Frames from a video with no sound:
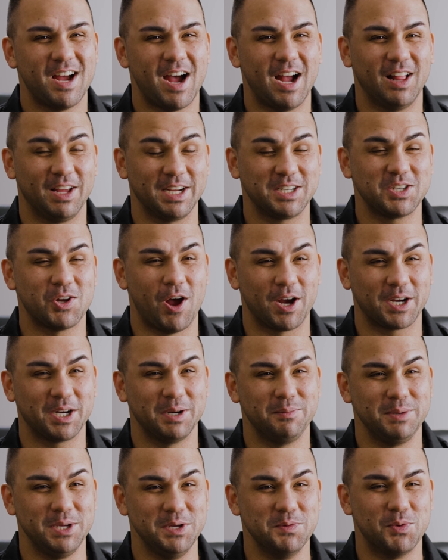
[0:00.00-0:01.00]
I like
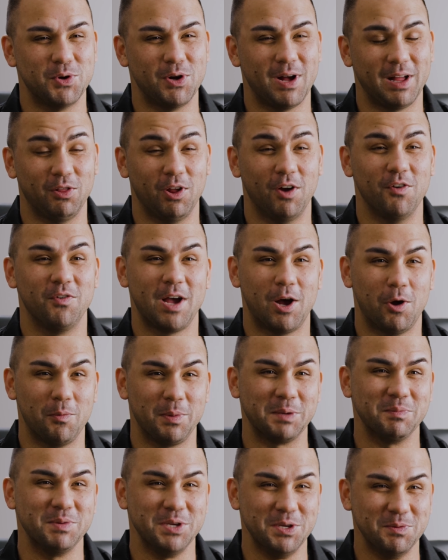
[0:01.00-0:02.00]
talking to people, I love
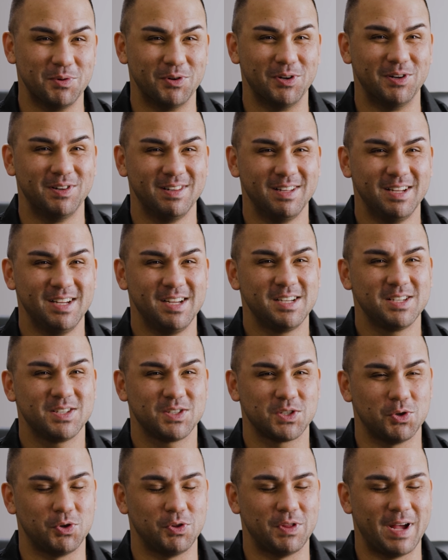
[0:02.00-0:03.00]
helping people.
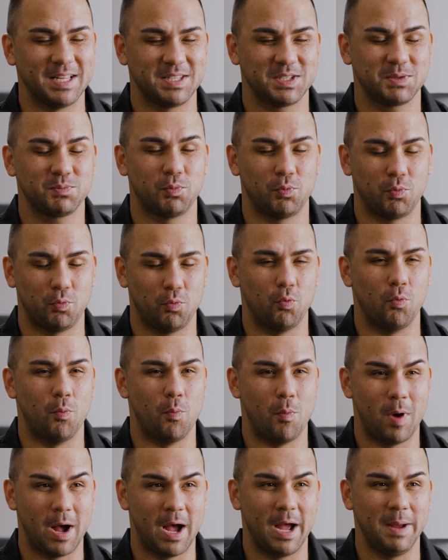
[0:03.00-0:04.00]
So that's
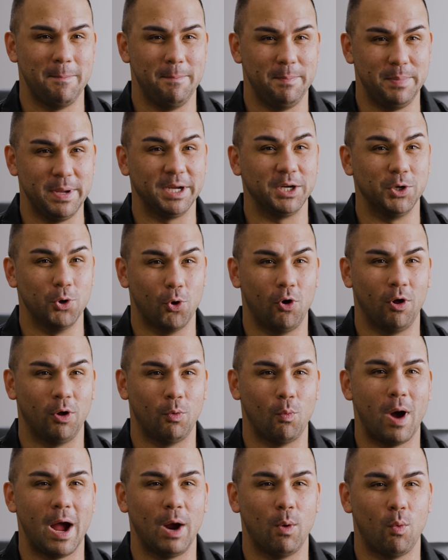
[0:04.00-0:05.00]
my big goal
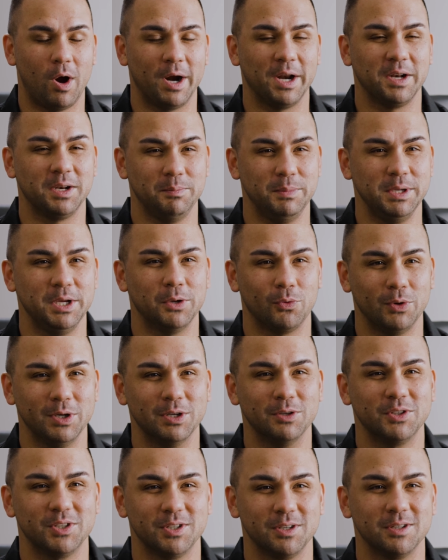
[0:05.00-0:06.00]
and why I wanted to be a
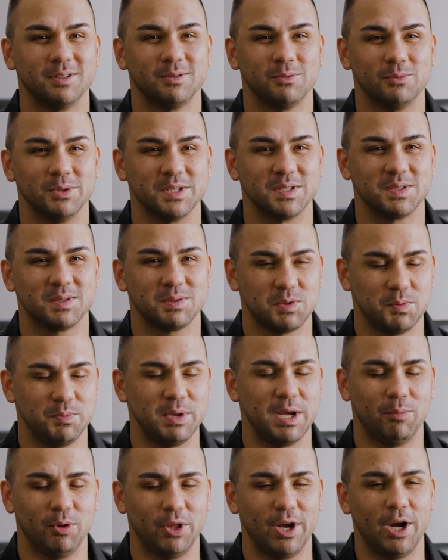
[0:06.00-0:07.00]
realtor was to
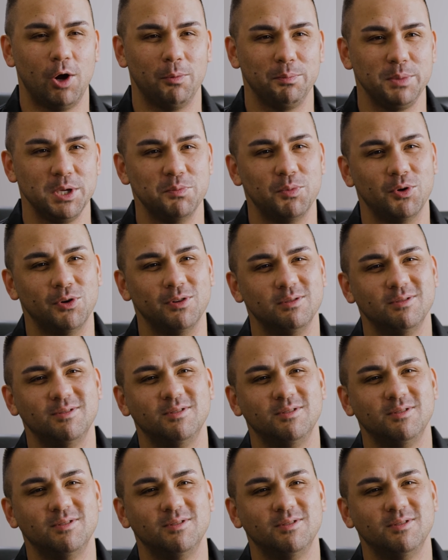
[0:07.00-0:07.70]
be able to help people.